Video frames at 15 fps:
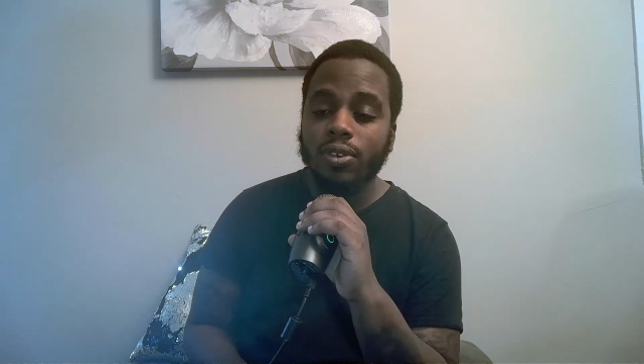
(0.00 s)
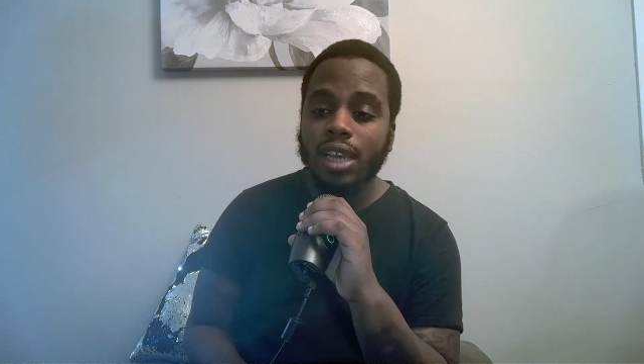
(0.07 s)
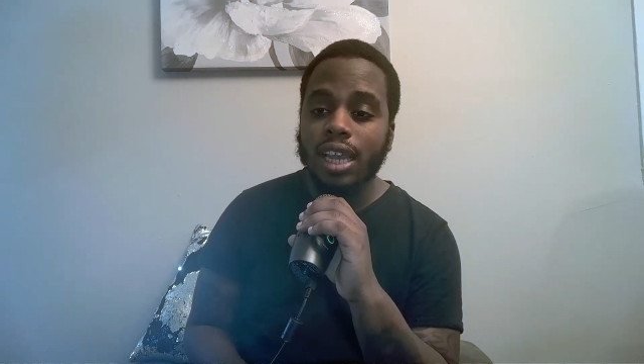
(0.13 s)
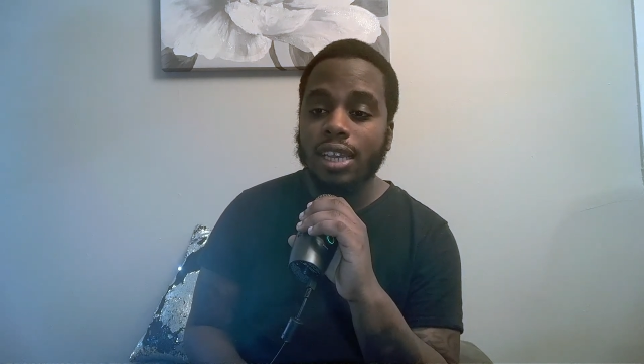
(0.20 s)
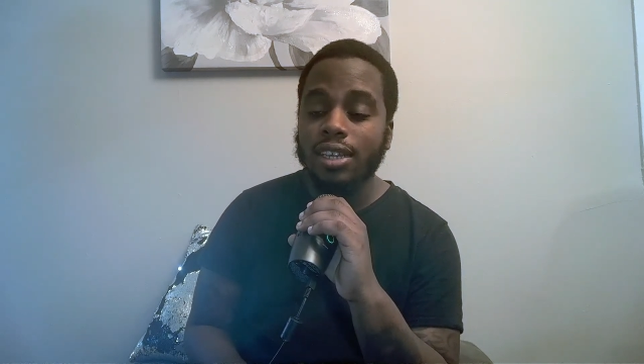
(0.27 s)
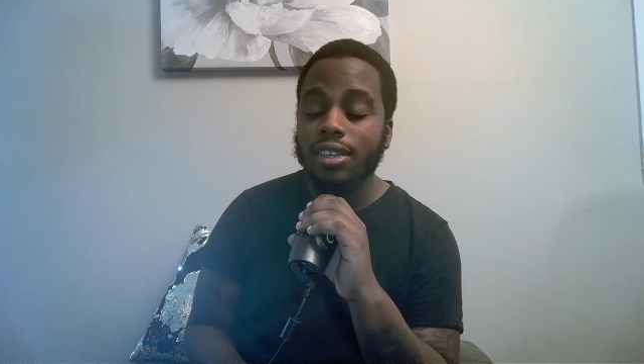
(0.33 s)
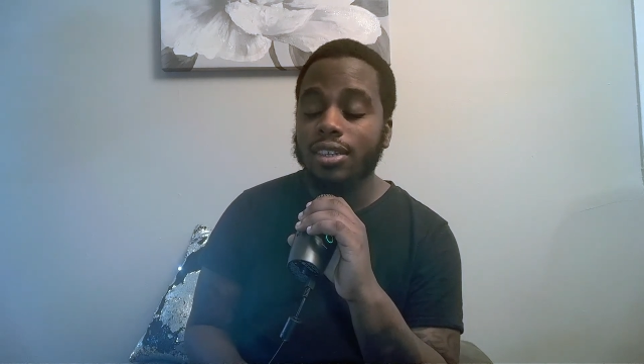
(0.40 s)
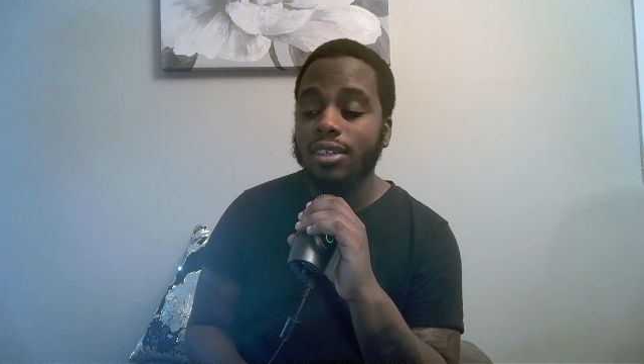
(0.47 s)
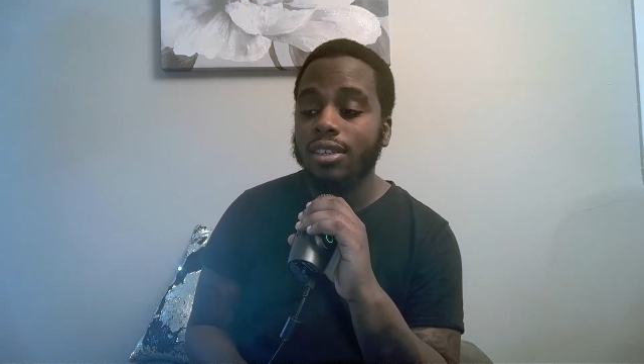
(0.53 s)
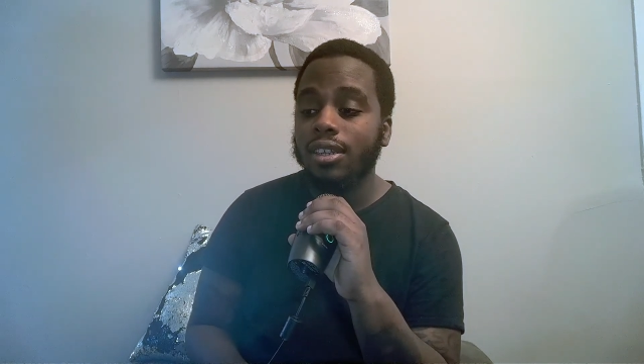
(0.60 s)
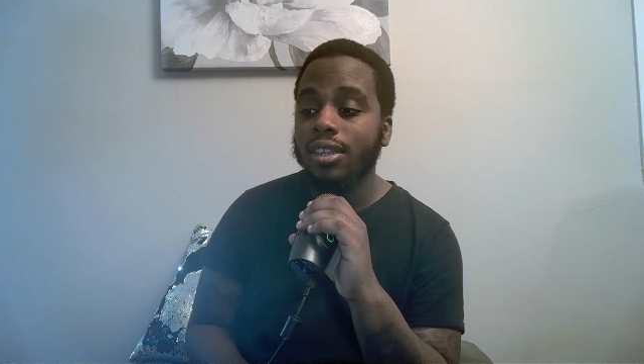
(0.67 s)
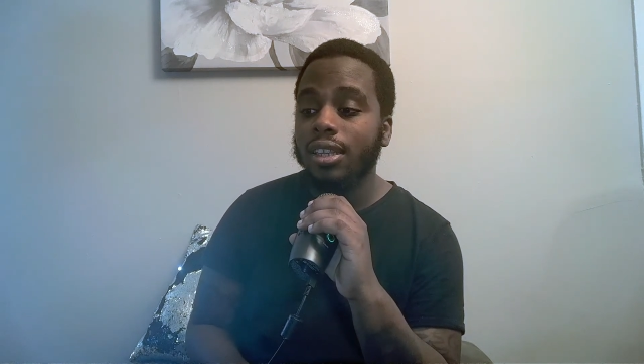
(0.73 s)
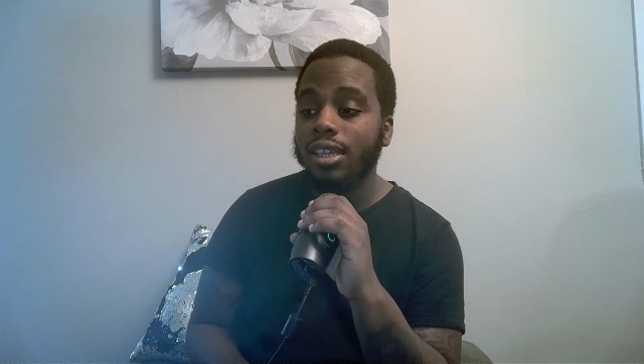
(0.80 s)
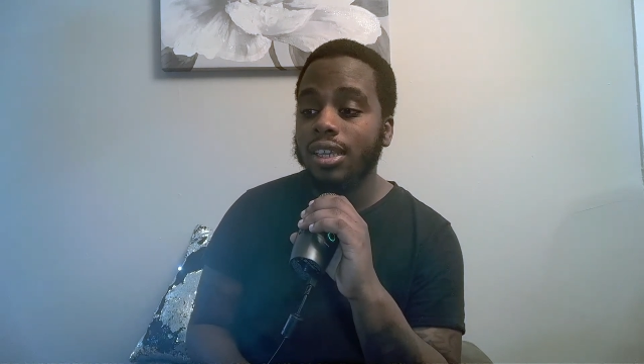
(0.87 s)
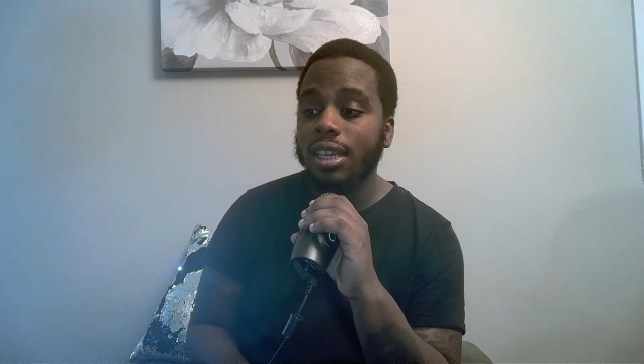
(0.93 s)
adding
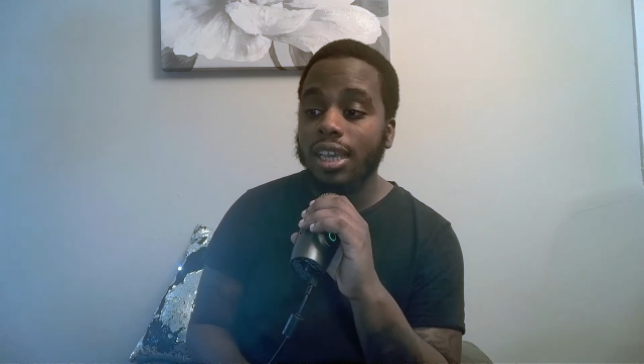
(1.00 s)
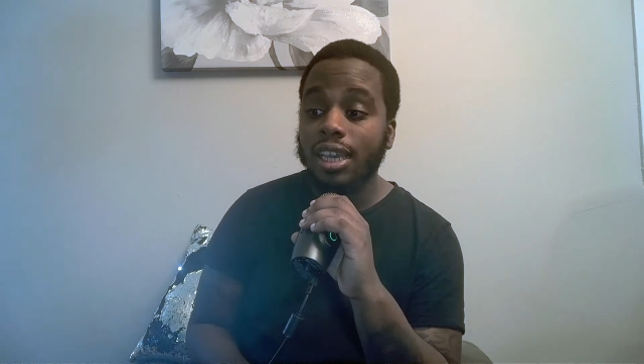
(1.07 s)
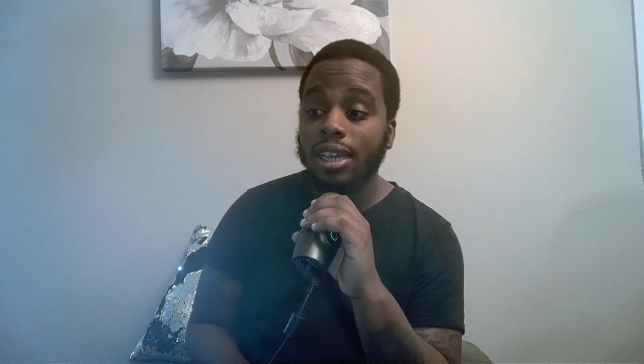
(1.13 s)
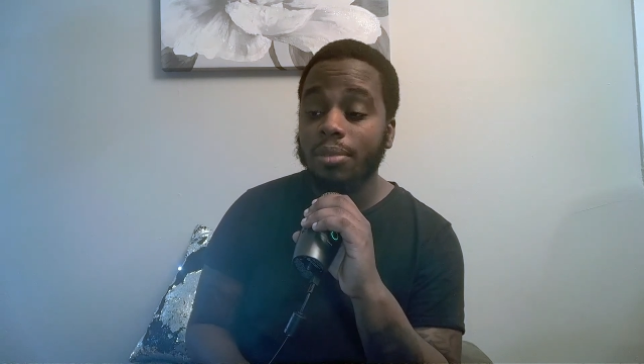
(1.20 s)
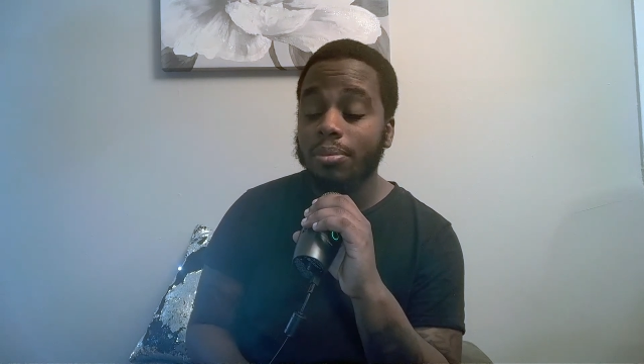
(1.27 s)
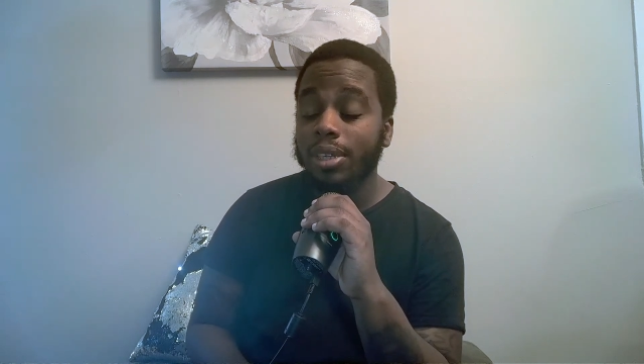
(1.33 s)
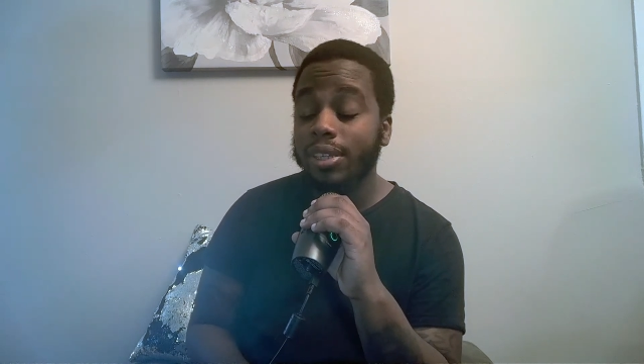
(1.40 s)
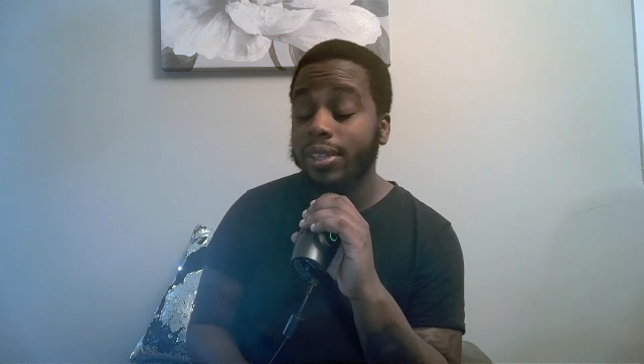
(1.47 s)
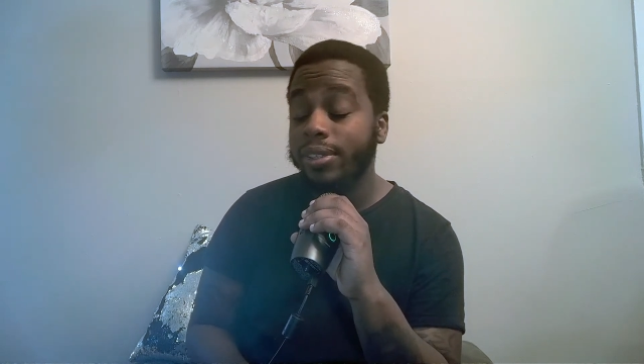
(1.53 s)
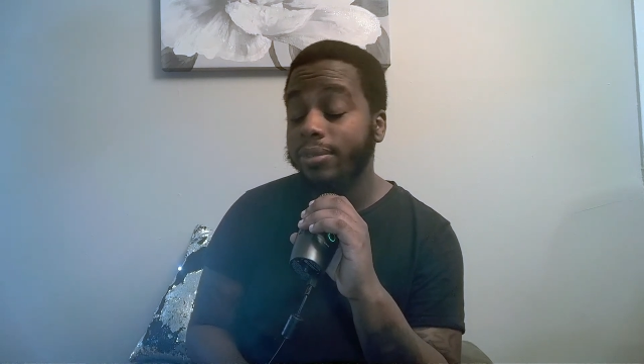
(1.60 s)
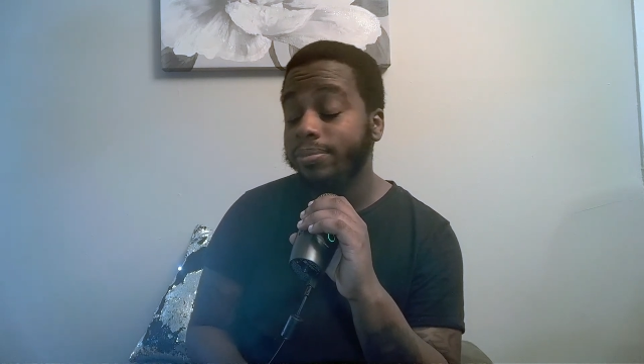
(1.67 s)
another game, man?